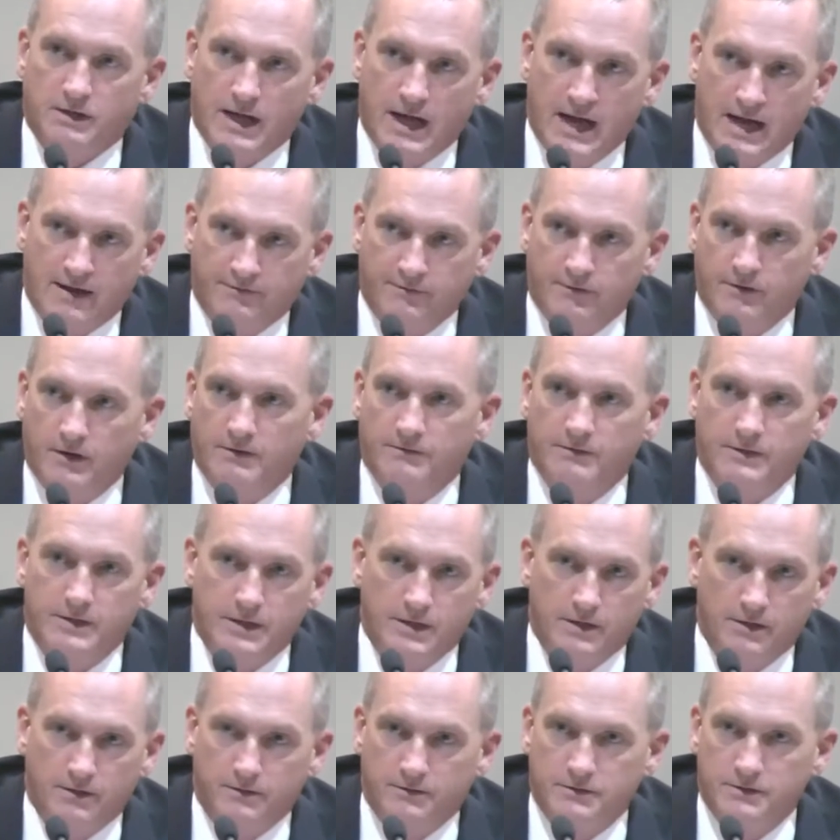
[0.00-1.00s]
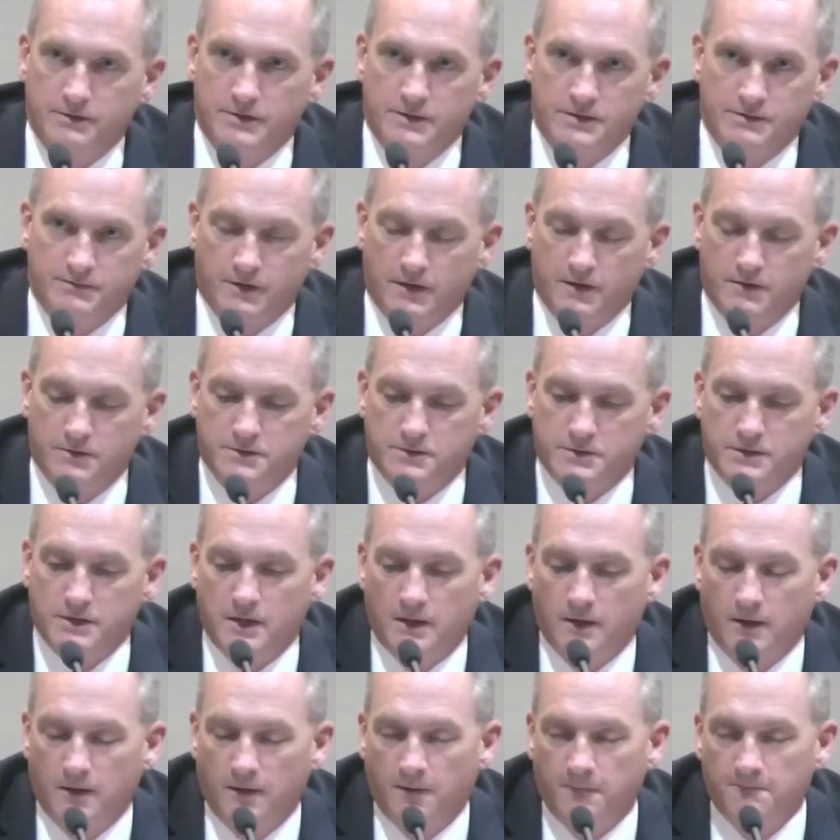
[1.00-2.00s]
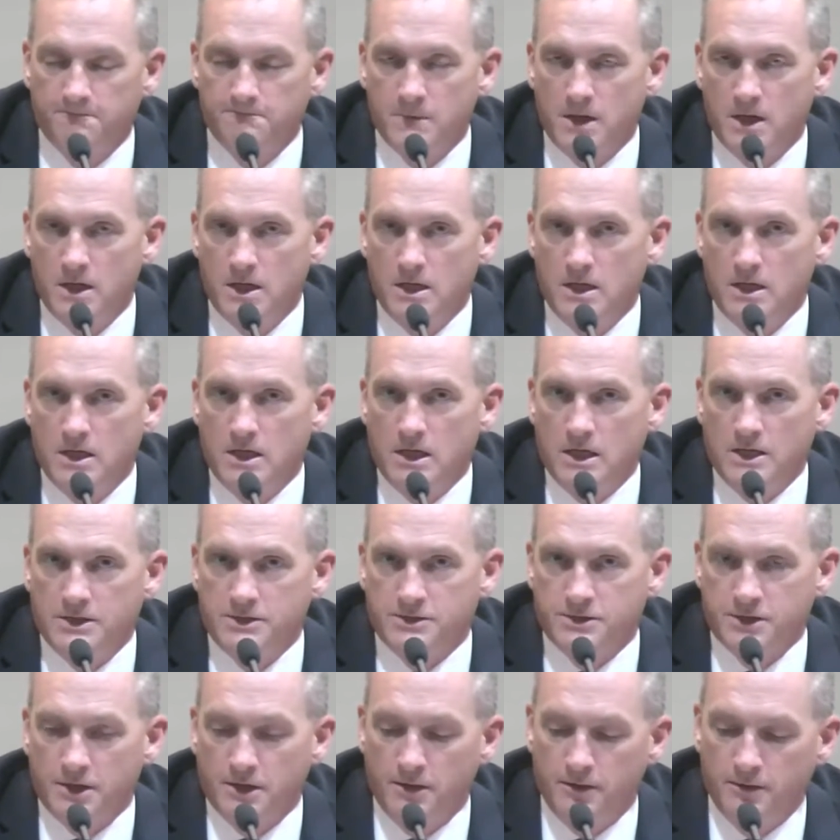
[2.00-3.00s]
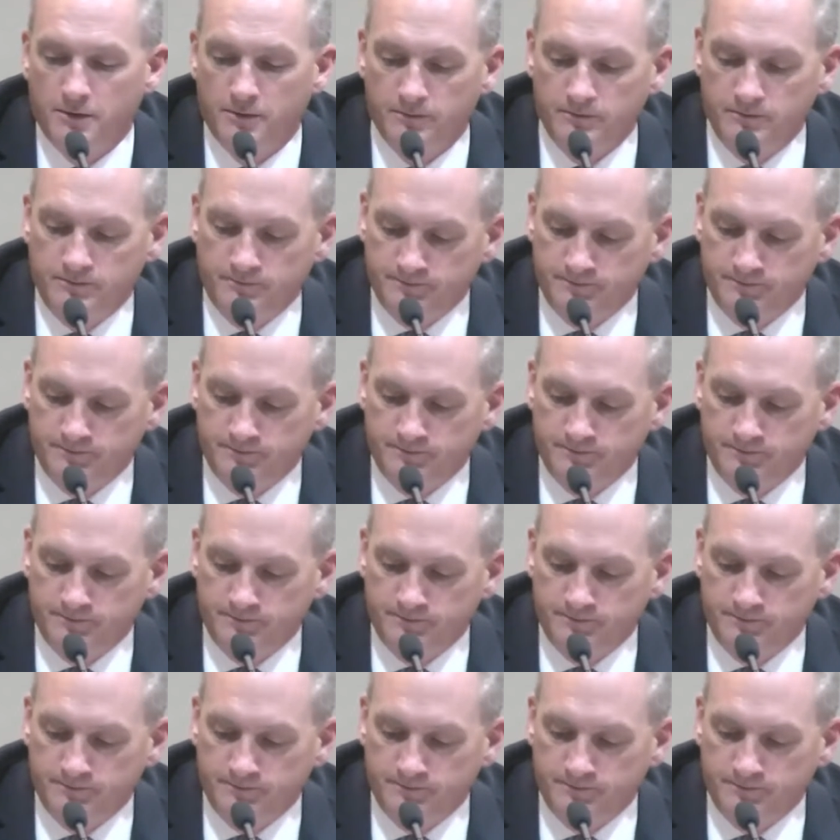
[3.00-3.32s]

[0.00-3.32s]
CAFR every year to these folks. Um, and so